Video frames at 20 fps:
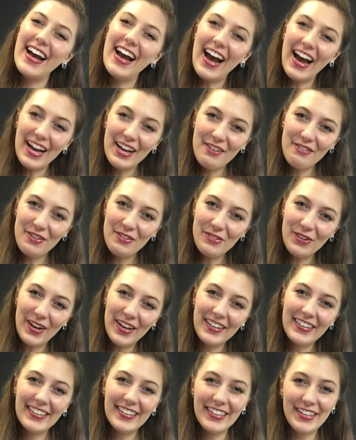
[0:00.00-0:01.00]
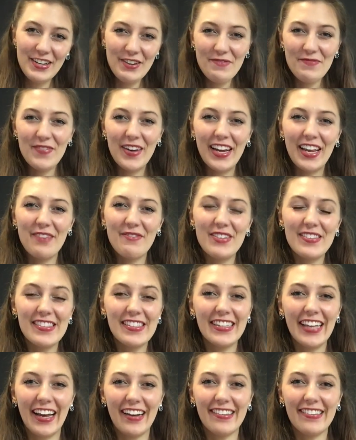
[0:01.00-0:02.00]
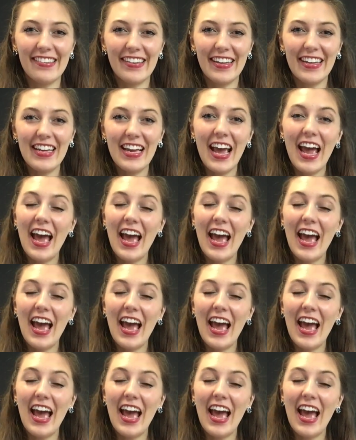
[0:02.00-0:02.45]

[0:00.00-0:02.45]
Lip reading: Hi everyone, my name is Alexi